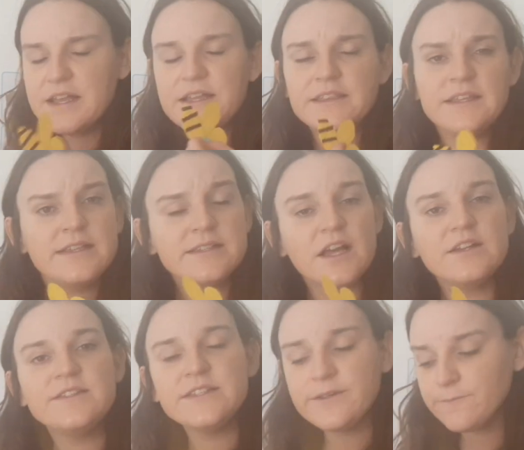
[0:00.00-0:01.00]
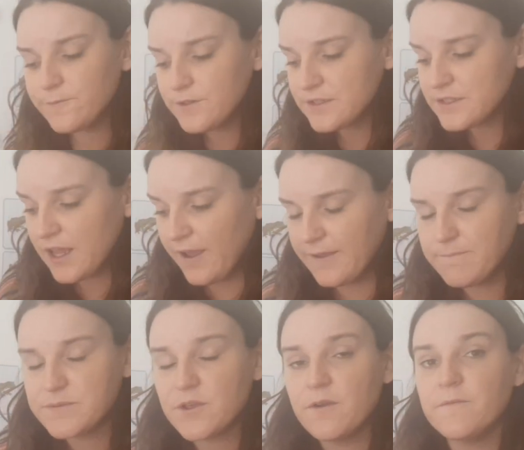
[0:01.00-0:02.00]
These are different
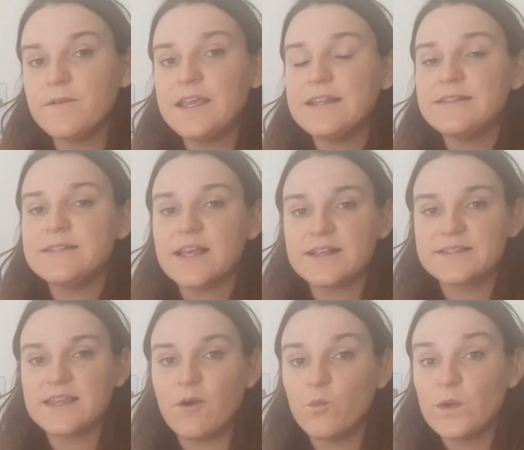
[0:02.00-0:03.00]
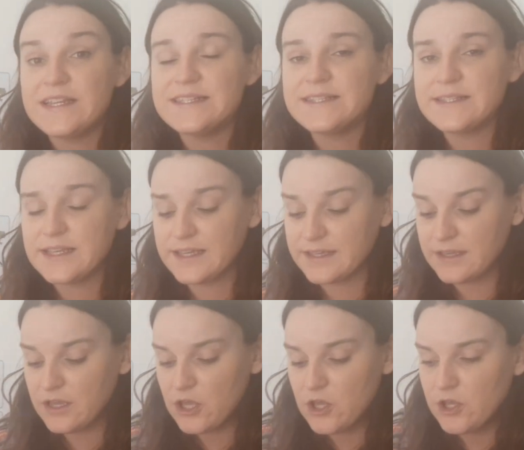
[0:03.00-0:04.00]
types of insects that we see.
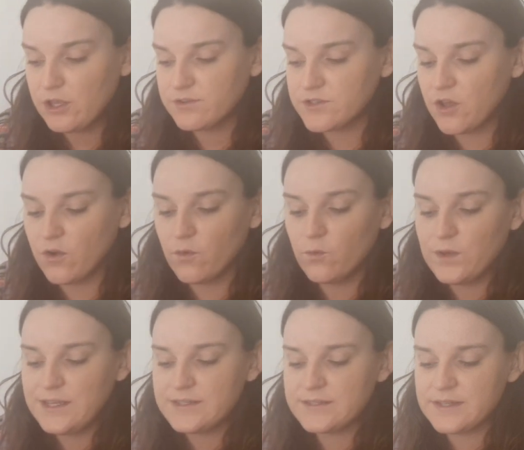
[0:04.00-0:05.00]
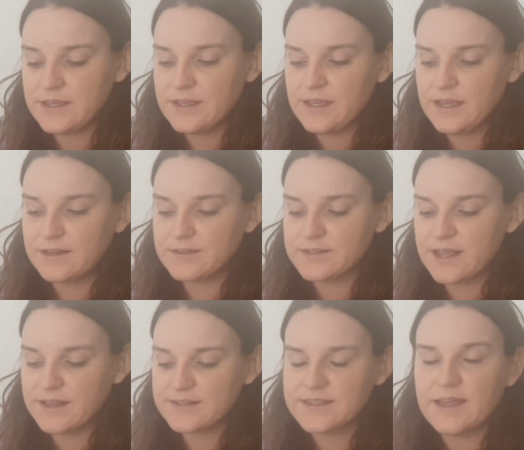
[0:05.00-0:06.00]
So, we see
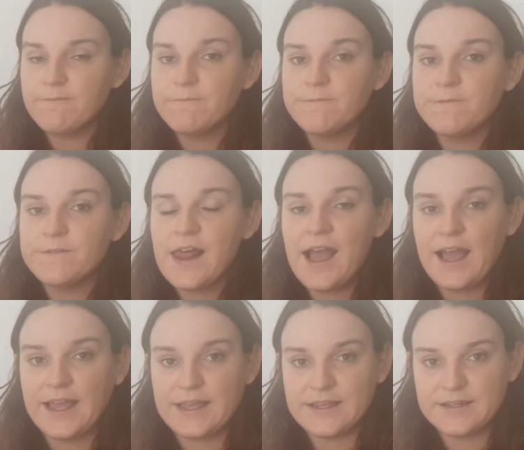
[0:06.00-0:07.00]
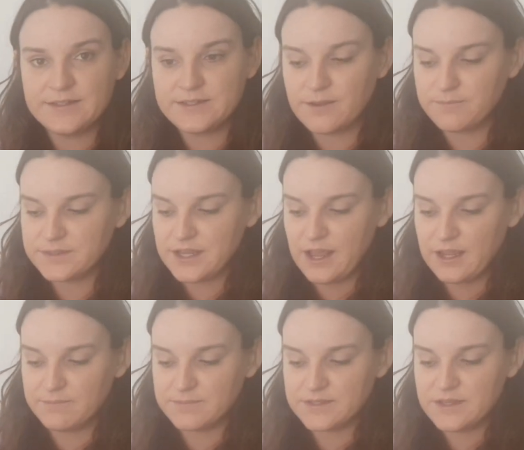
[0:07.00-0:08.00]
insects that fly
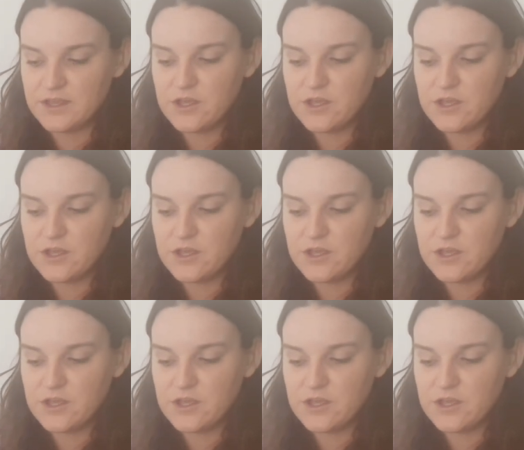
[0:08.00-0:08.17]
sometimes.